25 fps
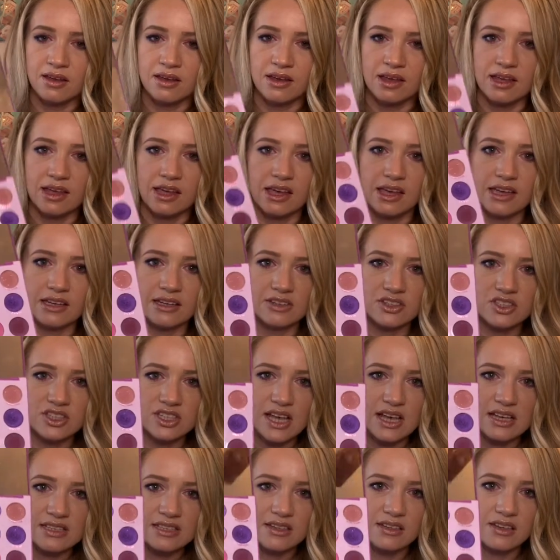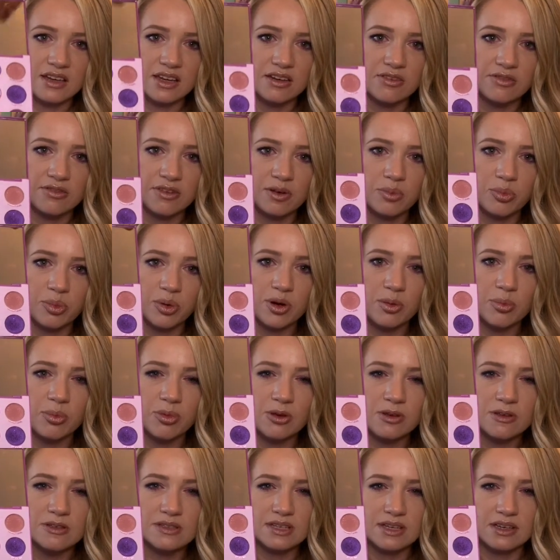And it just has a lot of fun
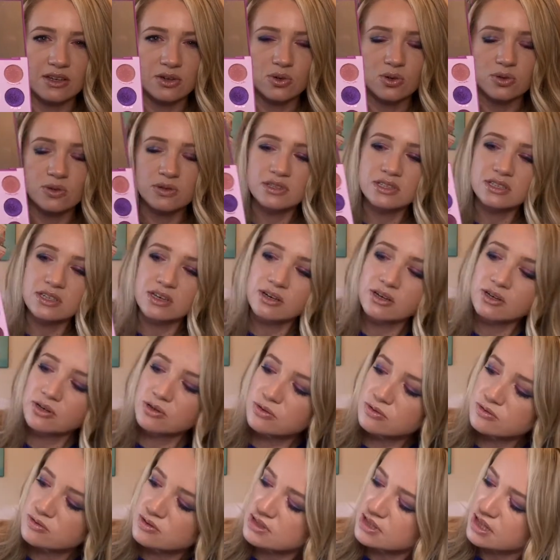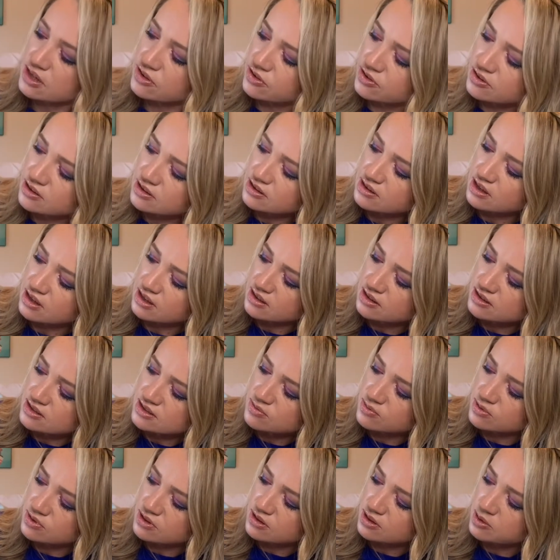purples and cool tones. I really like this
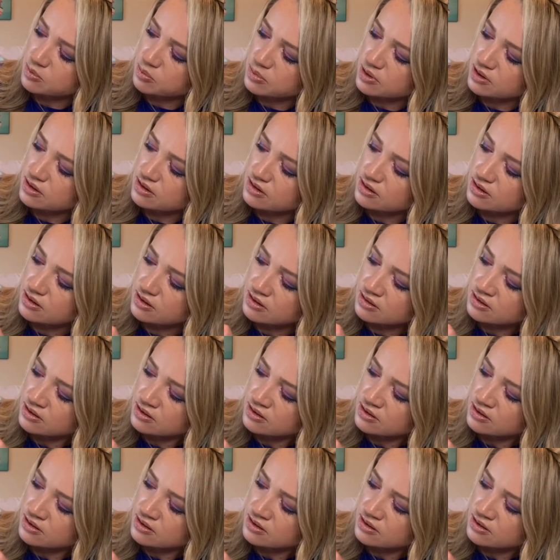one in the middle